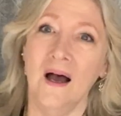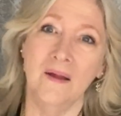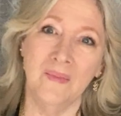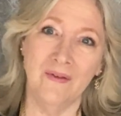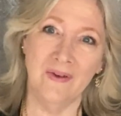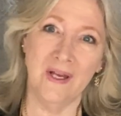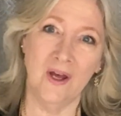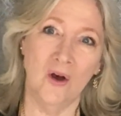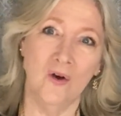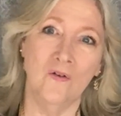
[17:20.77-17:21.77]
On my
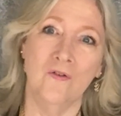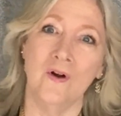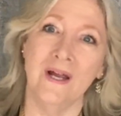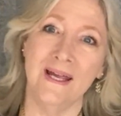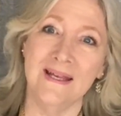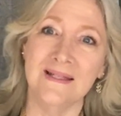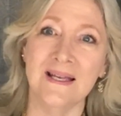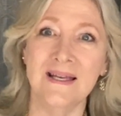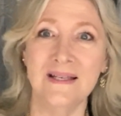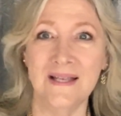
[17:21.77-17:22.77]
video for
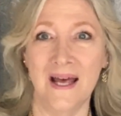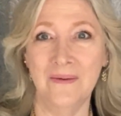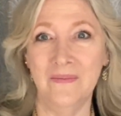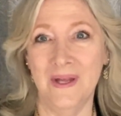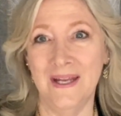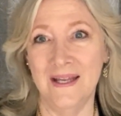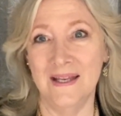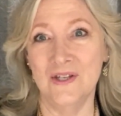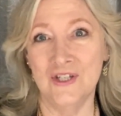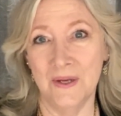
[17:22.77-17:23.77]
easy 10-minute
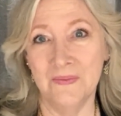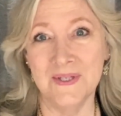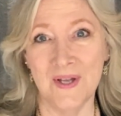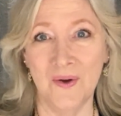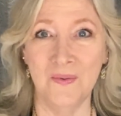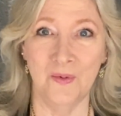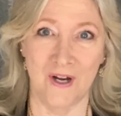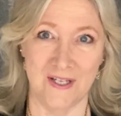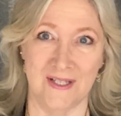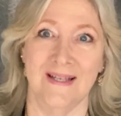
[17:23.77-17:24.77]
chipstone
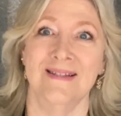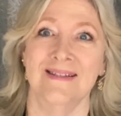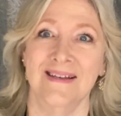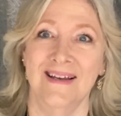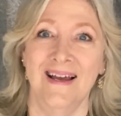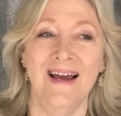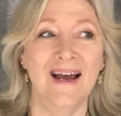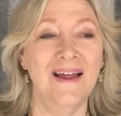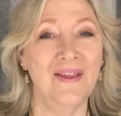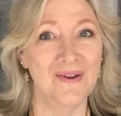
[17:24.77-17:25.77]
bracelets,
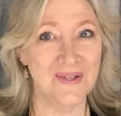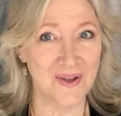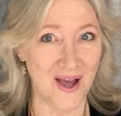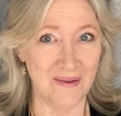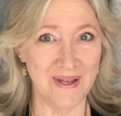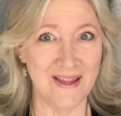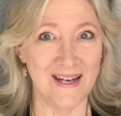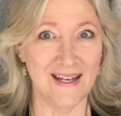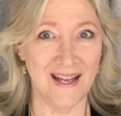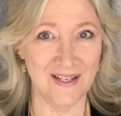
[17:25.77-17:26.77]
there's a comment that
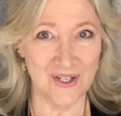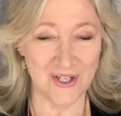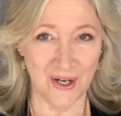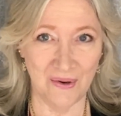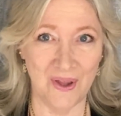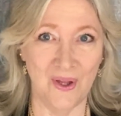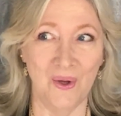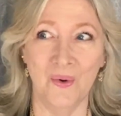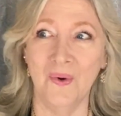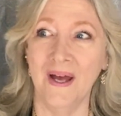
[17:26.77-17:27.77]
I'd like to share with
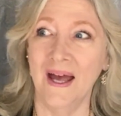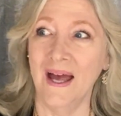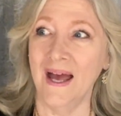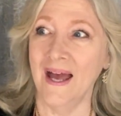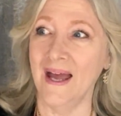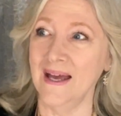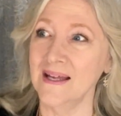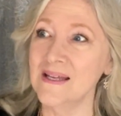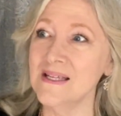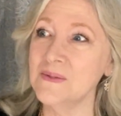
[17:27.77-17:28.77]
you.
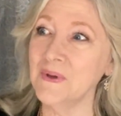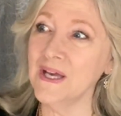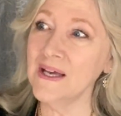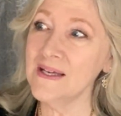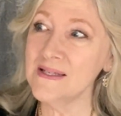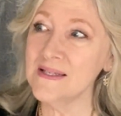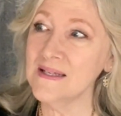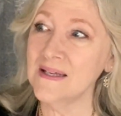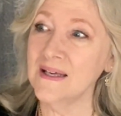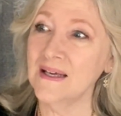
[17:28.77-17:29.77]
And it's because
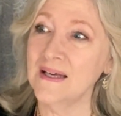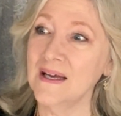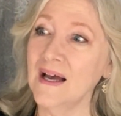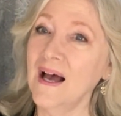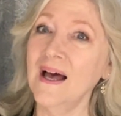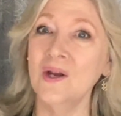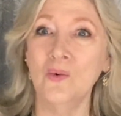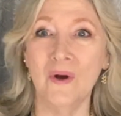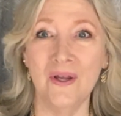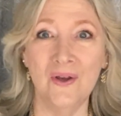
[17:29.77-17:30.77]
I don't
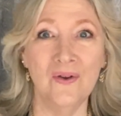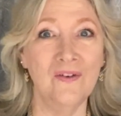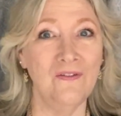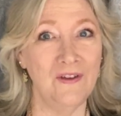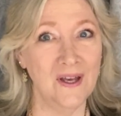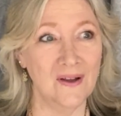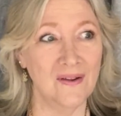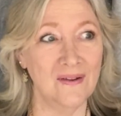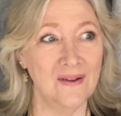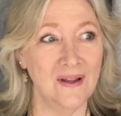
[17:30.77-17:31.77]
want you to
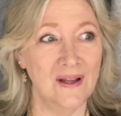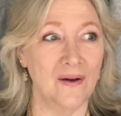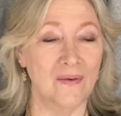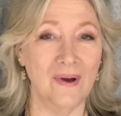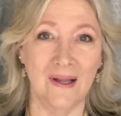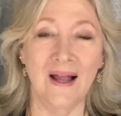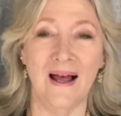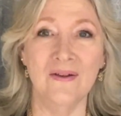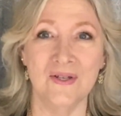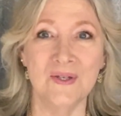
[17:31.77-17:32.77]
feel, well,
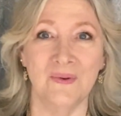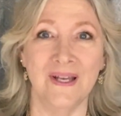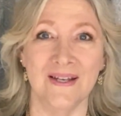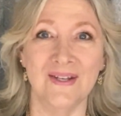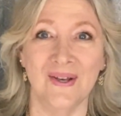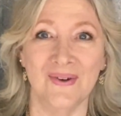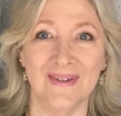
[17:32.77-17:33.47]
I'll just read it to you.